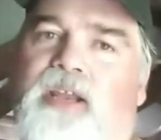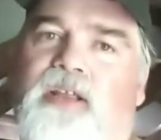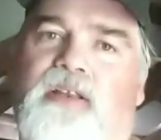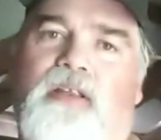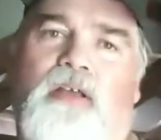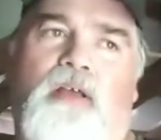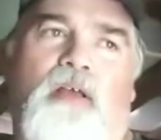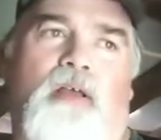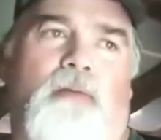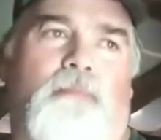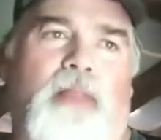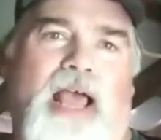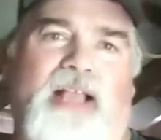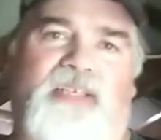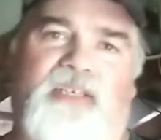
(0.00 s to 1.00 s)
it.
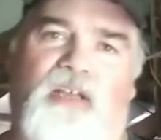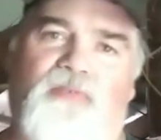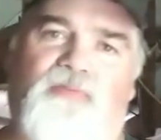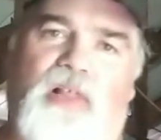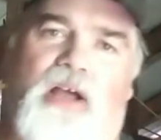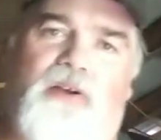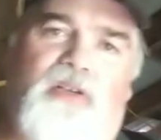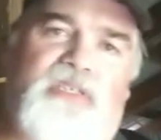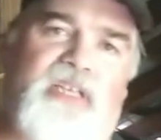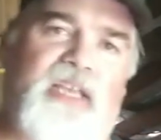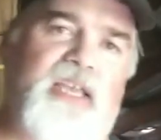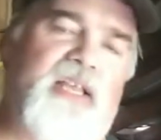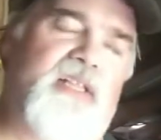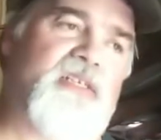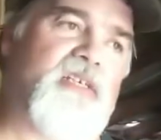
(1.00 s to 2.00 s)
Black sunflower
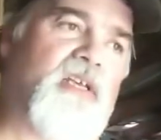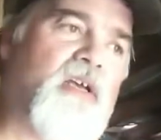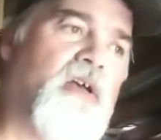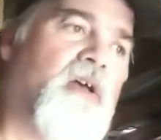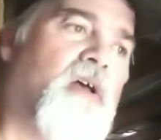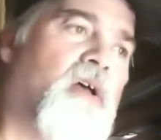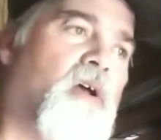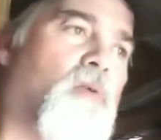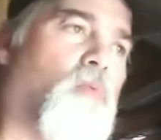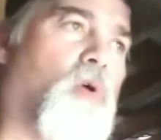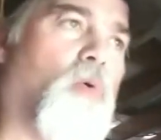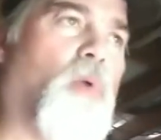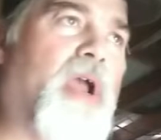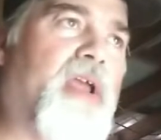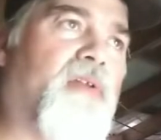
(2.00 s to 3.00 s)
seeds,
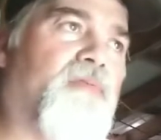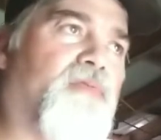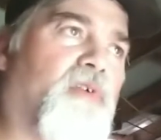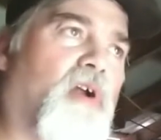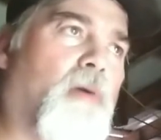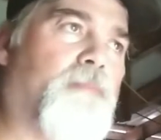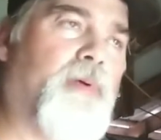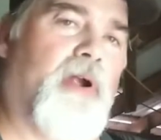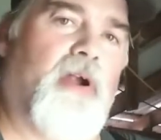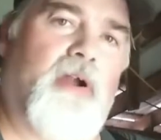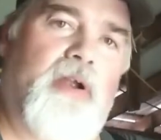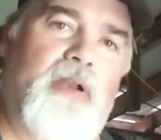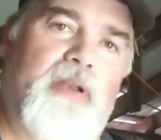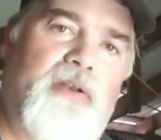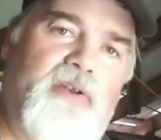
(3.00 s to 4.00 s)
we're waiting for up
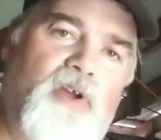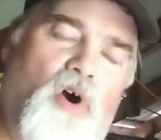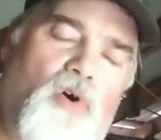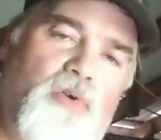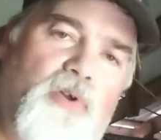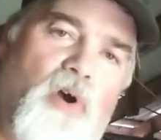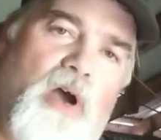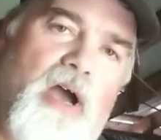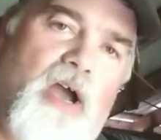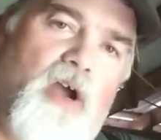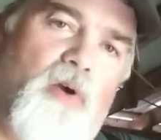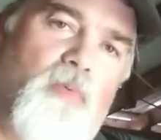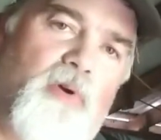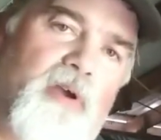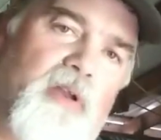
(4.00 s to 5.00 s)
there in Dalton,
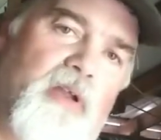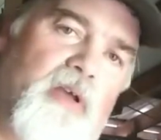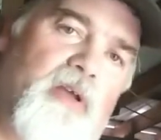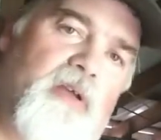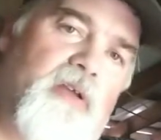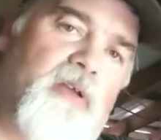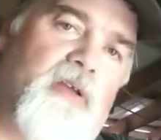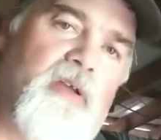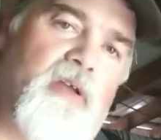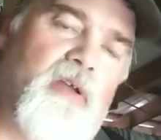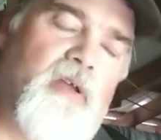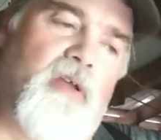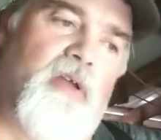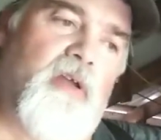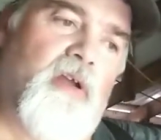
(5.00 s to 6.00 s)
Ohio. We're
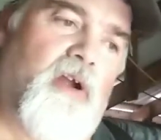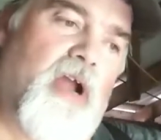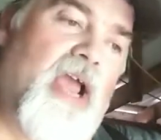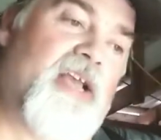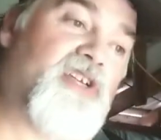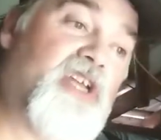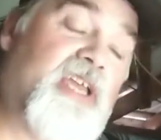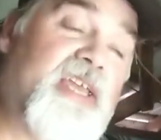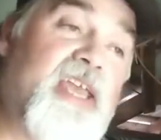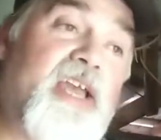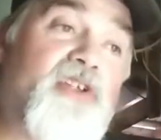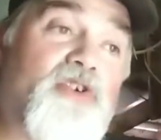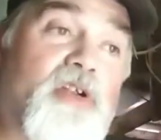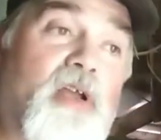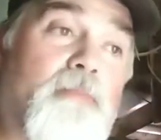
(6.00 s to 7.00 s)
actually
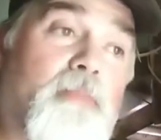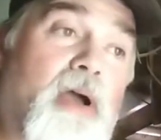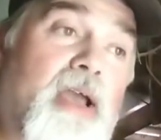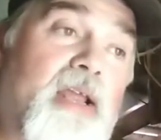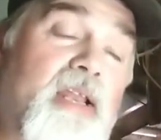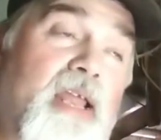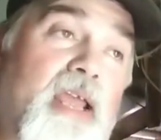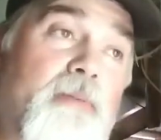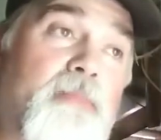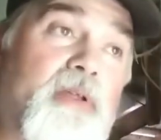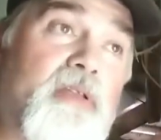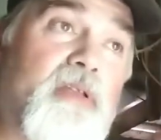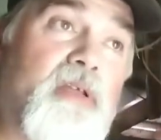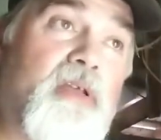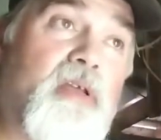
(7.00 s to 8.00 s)
Kidron up by
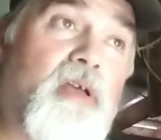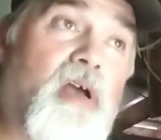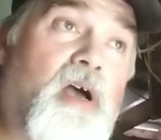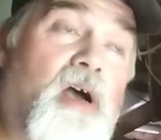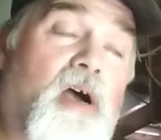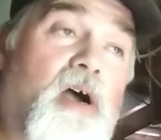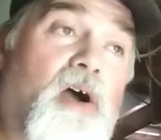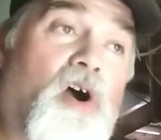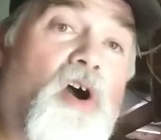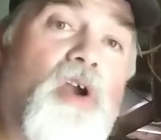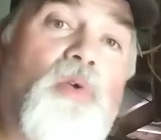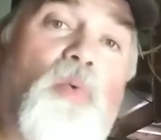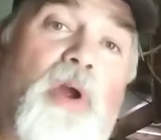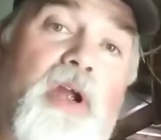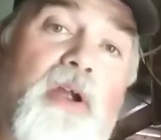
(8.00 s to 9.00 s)
Lehman
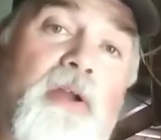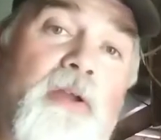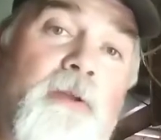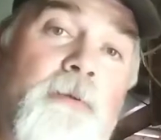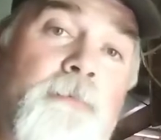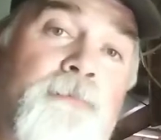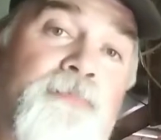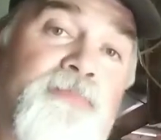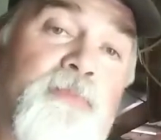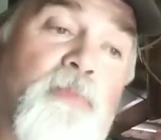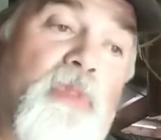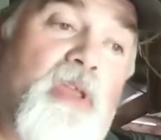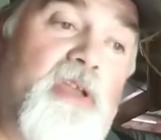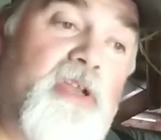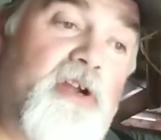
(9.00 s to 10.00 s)
Hardware.
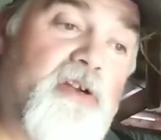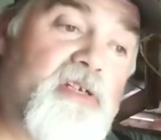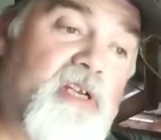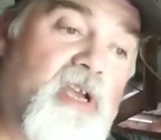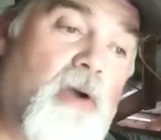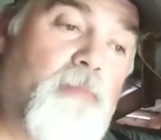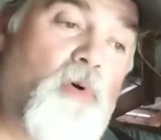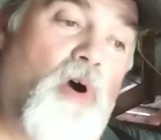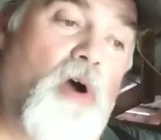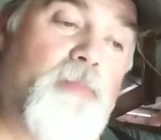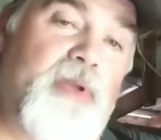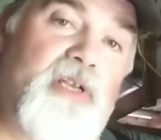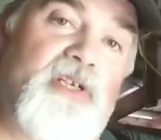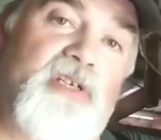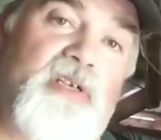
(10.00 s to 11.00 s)
There's a couple
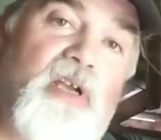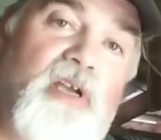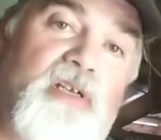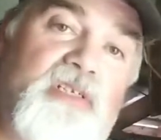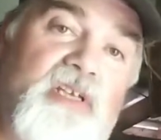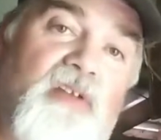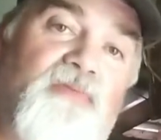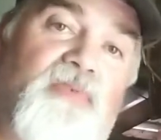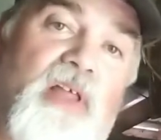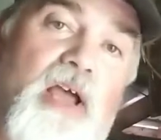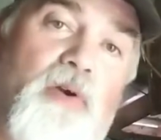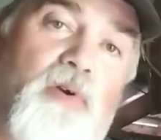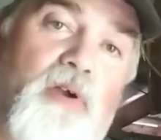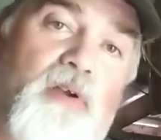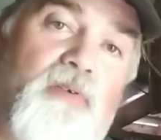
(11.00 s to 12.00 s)
Amish
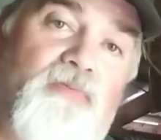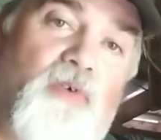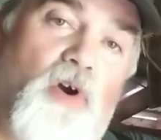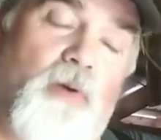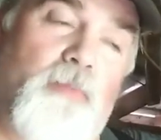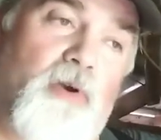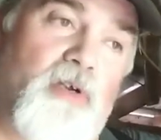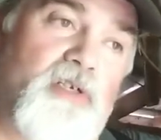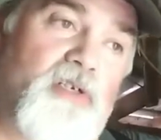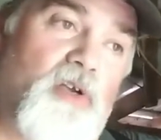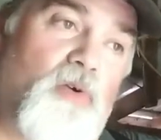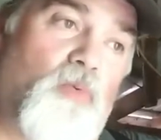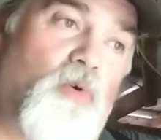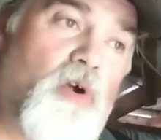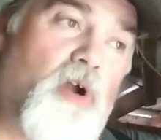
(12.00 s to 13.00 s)
sunflower farmers,
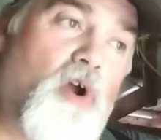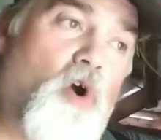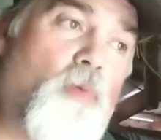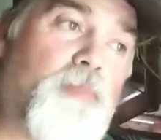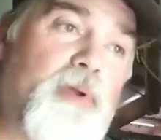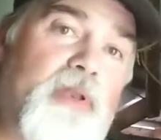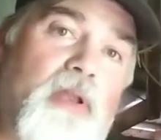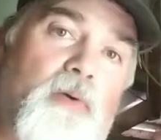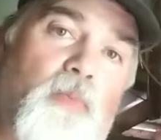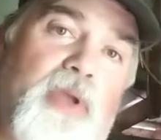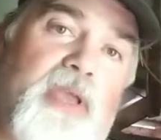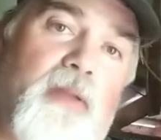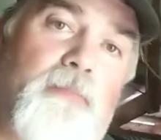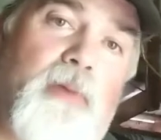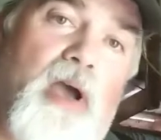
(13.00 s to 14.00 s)
so we're hoping that
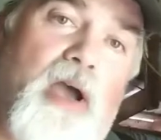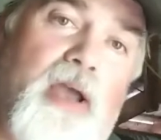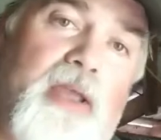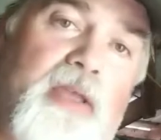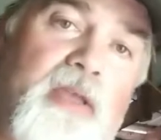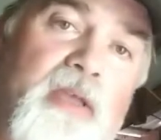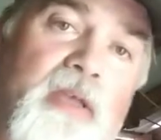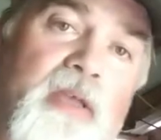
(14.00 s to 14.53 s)
we can buy